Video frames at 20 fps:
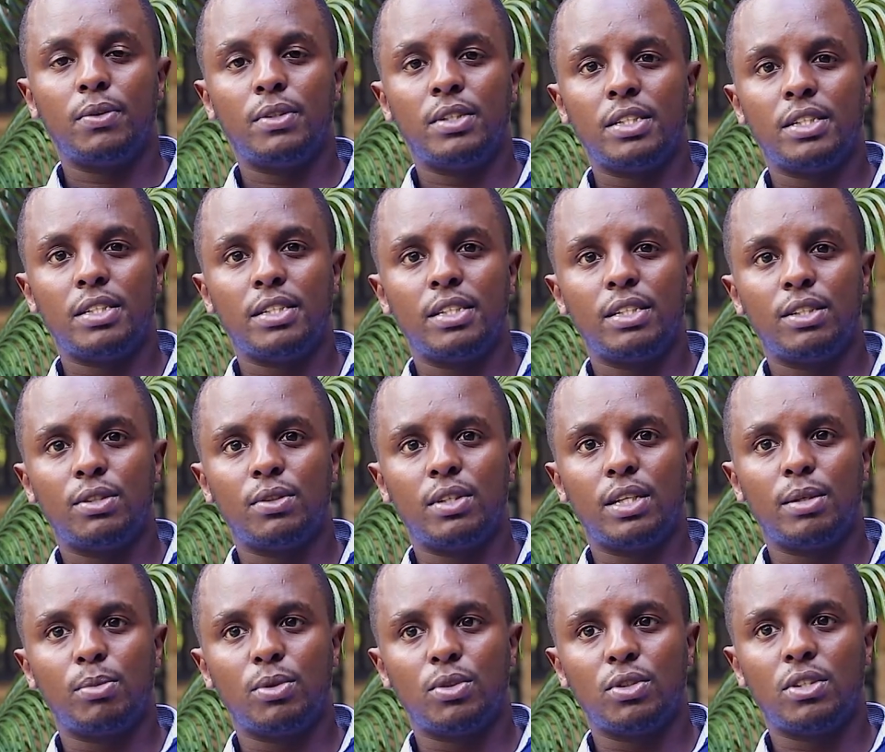We just need to
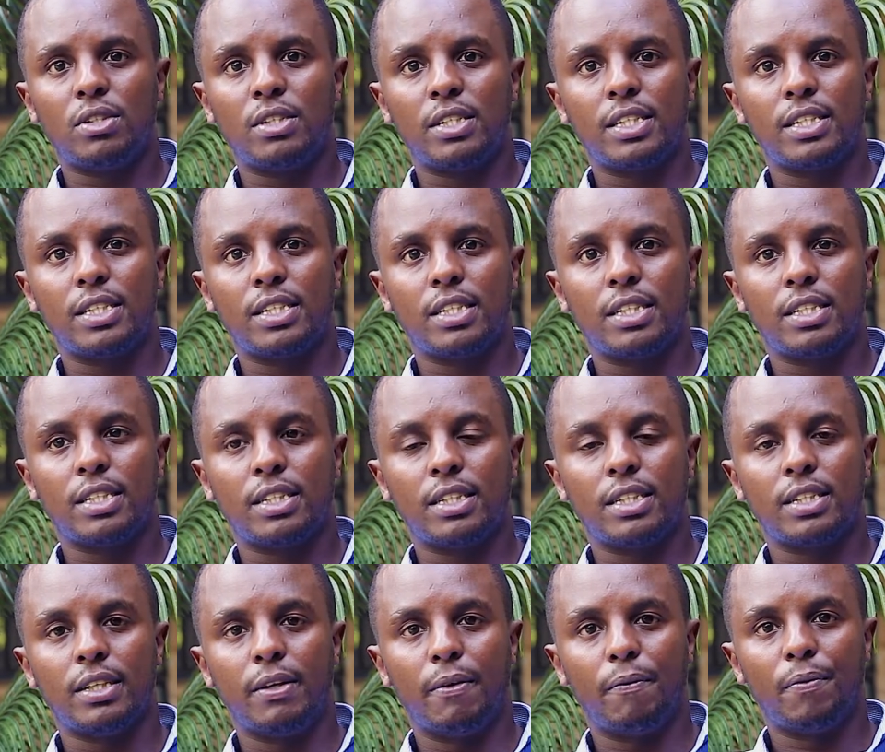demonstrate
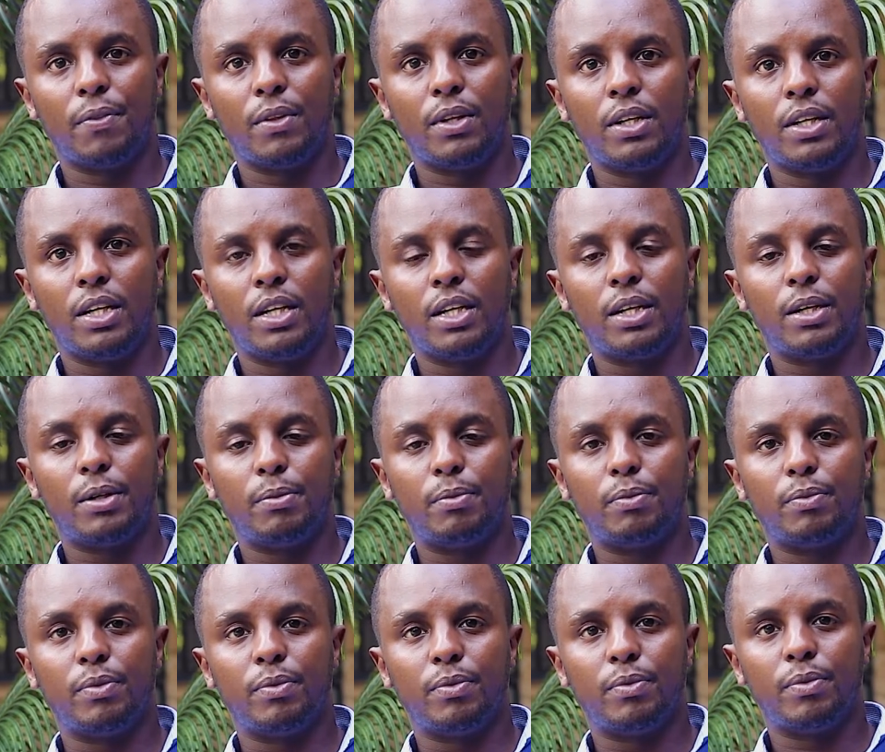uh,
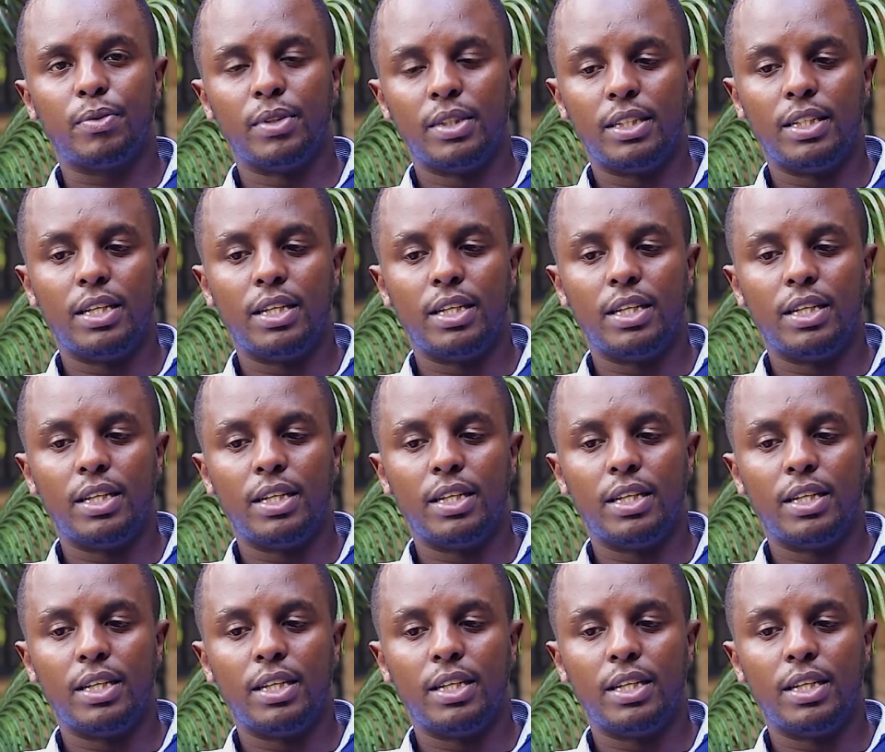um,